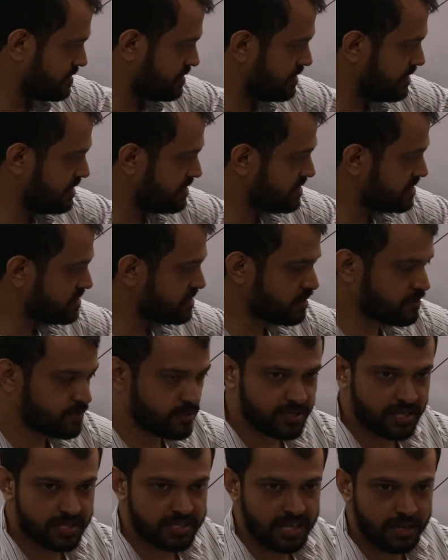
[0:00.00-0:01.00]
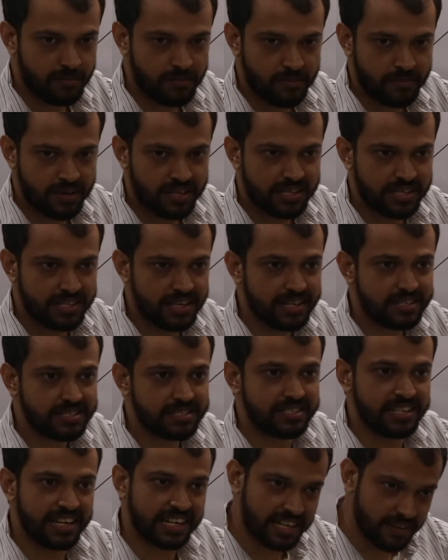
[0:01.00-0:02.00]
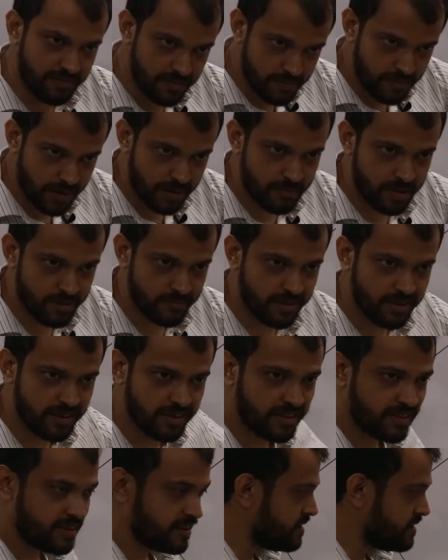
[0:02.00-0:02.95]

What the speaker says: this is suppose the cell membrane, these are selectively permeable,